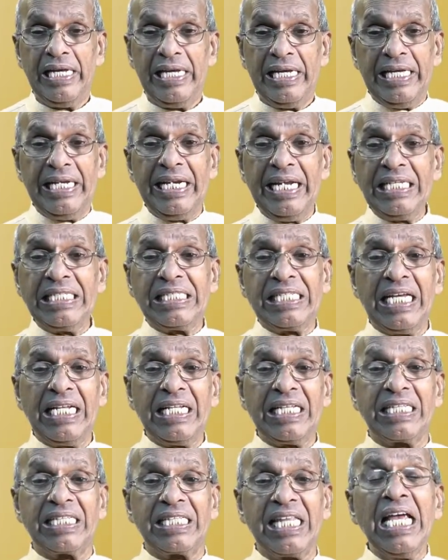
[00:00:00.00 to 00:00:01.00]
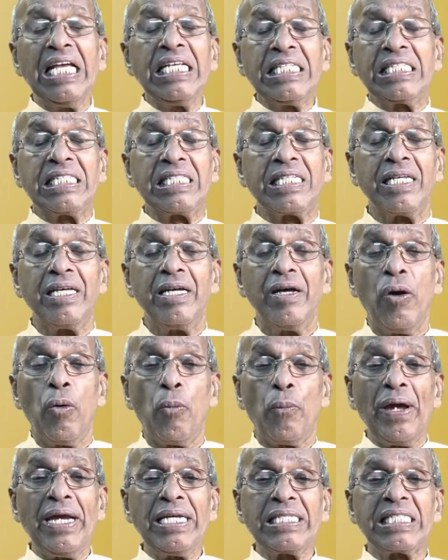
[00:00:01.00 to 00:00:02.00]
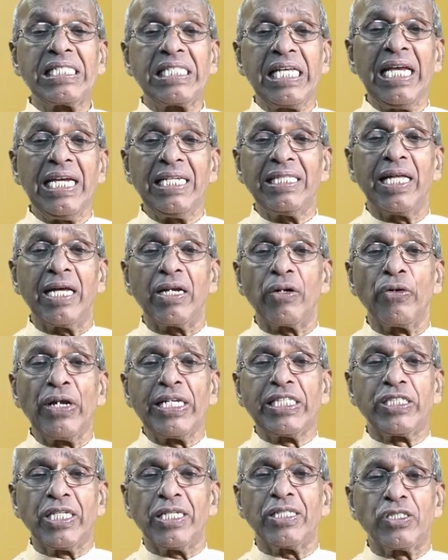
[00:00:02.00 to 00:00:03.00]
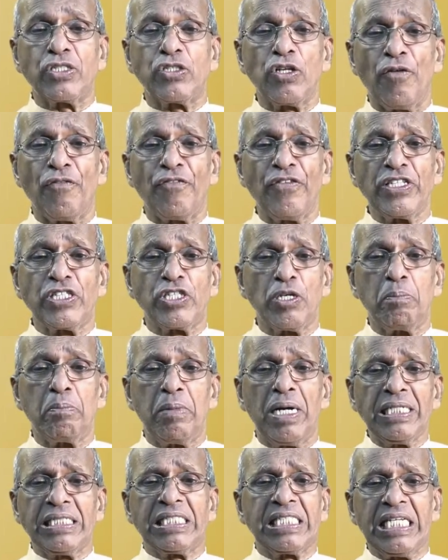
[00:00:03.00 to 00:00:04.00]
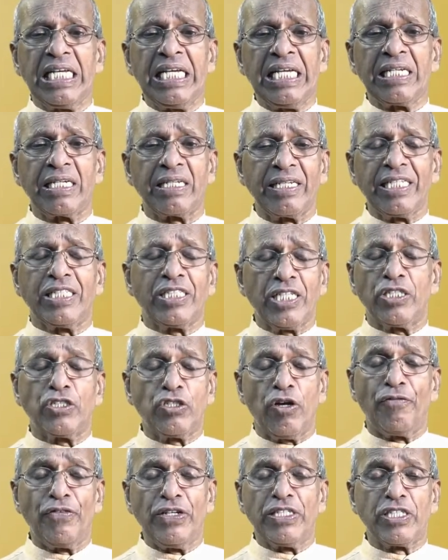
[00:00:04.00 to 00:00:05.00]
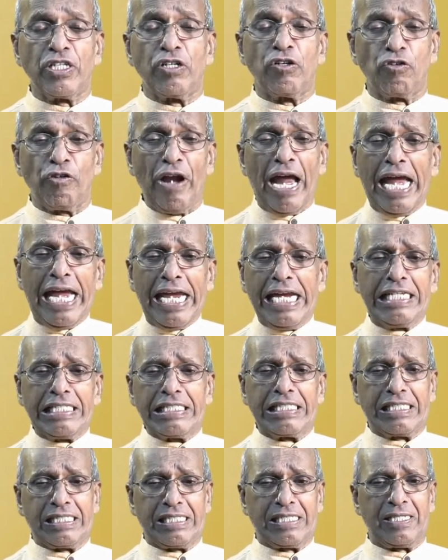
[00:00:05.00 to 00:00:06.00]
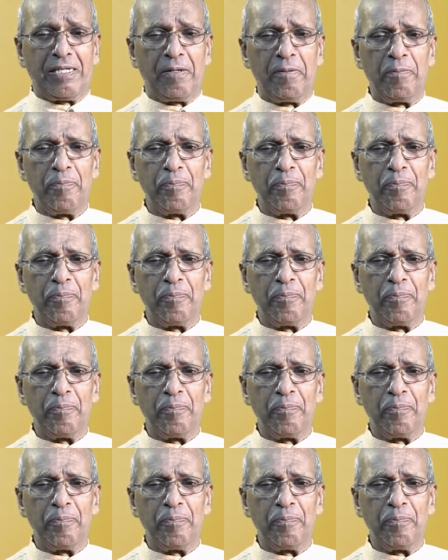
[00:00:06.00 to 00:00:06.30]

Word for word: It is in this we see the riches of His mercy, riches of His grace.